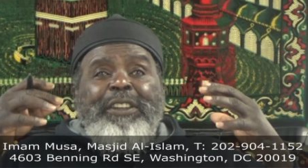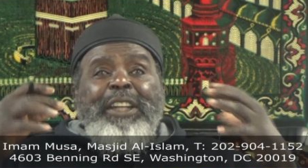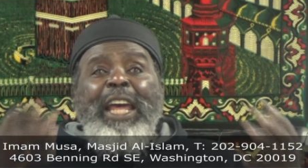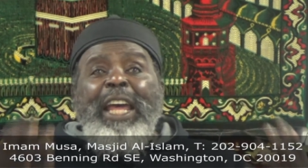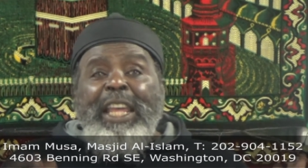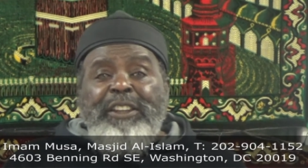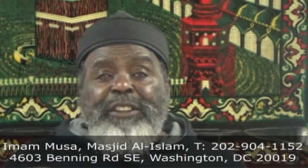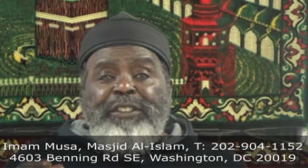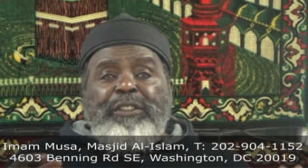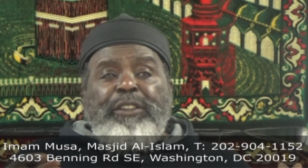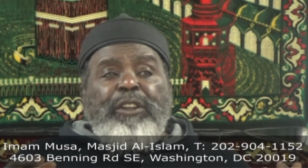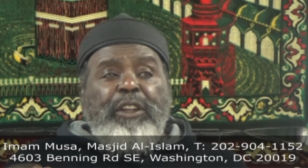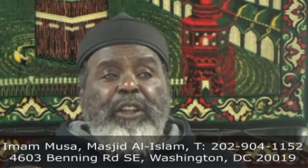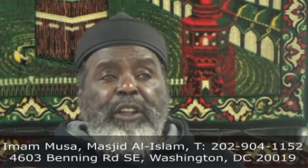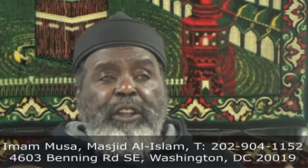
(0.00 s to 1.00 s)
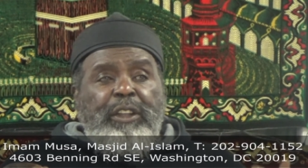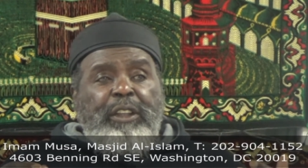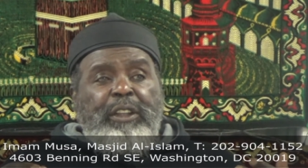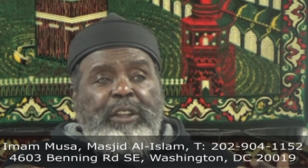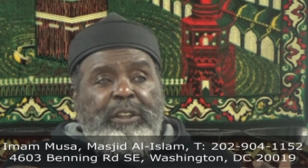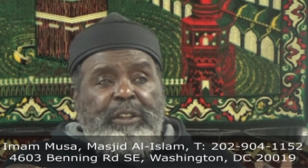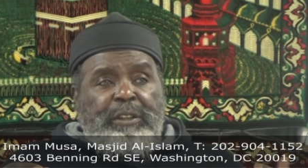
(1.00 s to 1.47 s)
nice.
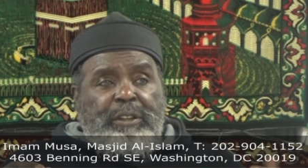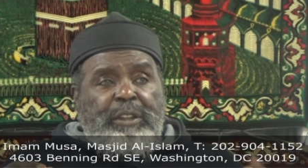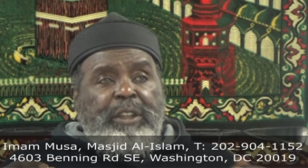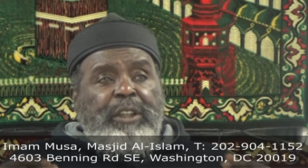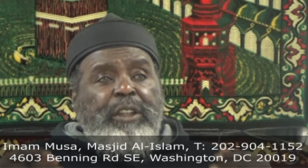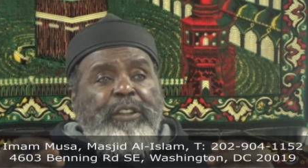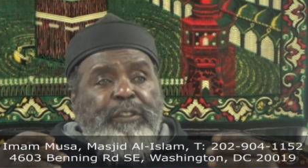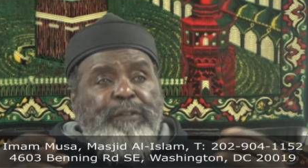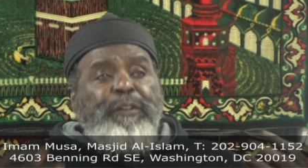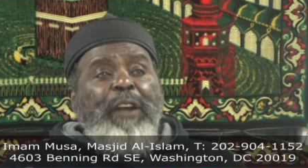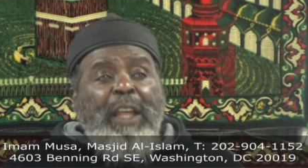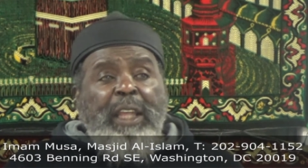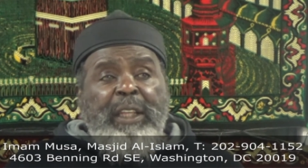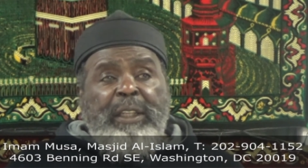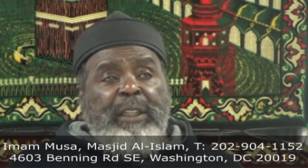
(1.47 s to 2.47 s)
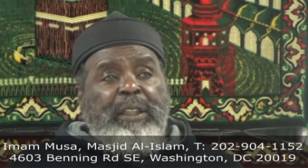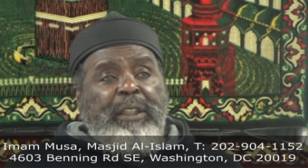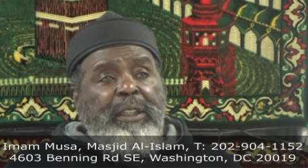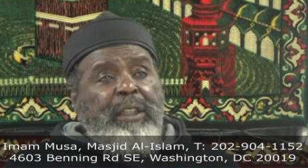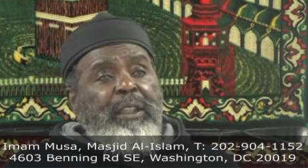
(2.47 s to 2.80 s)
It's fun.